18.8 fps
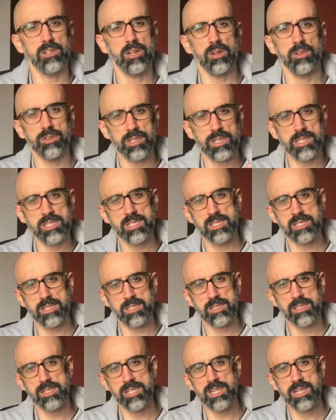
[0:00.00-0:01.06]
not this
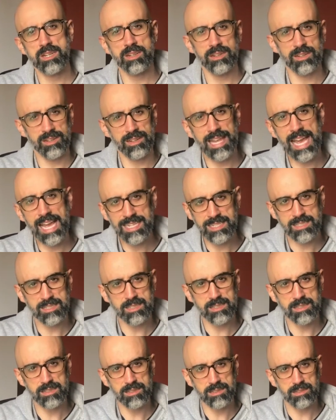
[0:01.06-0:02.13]
year,
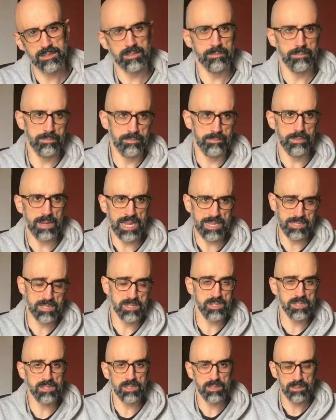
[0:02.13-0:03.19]
the past
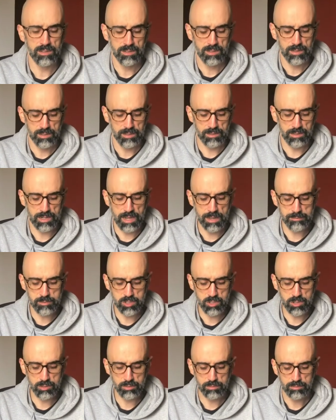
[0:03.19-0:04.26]
year, the NAMM
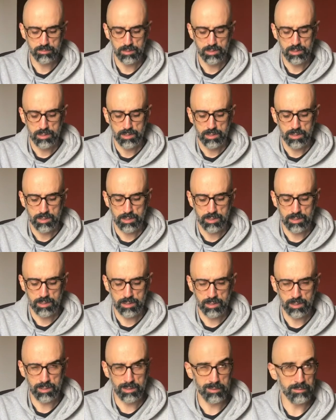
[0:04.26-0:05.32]
show,
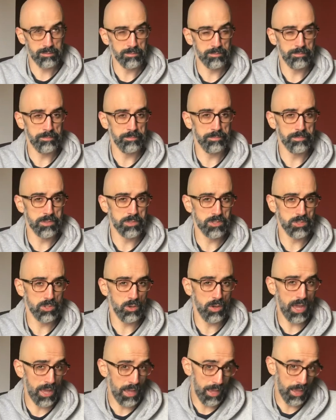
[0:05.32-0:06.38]
and so
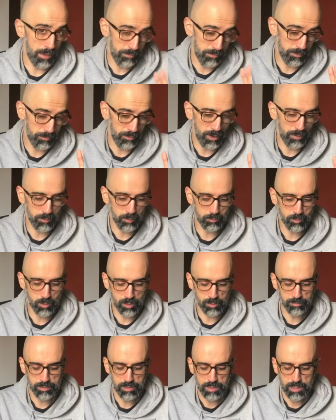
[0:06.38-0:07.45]
if I'm not
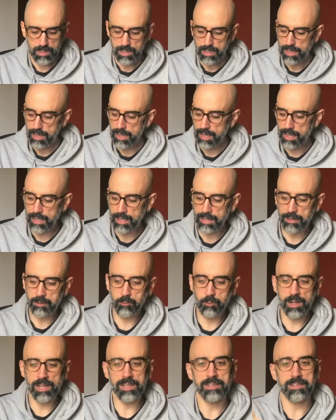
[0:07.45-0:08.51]
wrong.
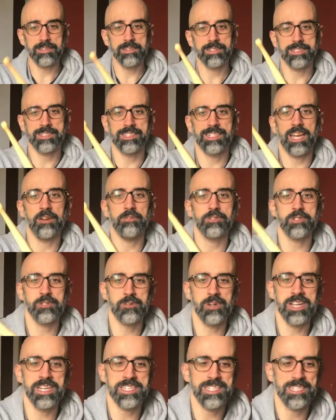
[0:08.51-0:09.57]
And well, it's kind of
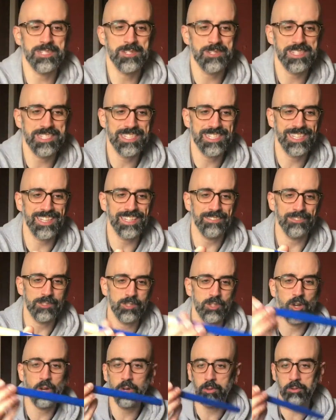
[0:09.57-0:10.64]
strange, as you can see.
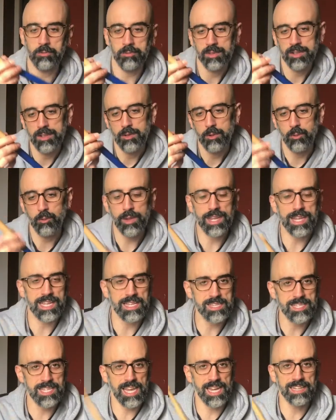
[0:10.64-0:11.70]
So we
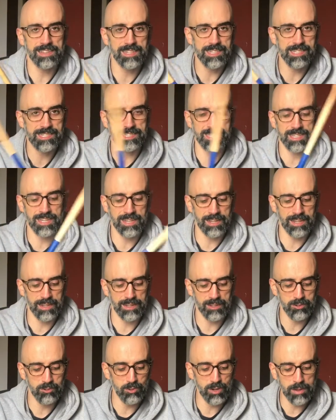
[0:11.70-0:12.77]
can check this
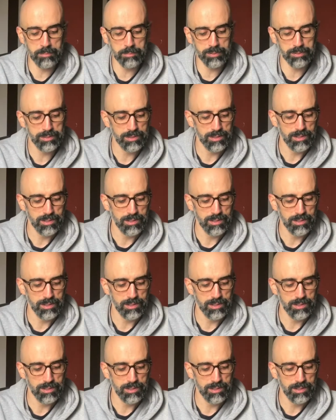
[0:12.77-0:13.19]
grip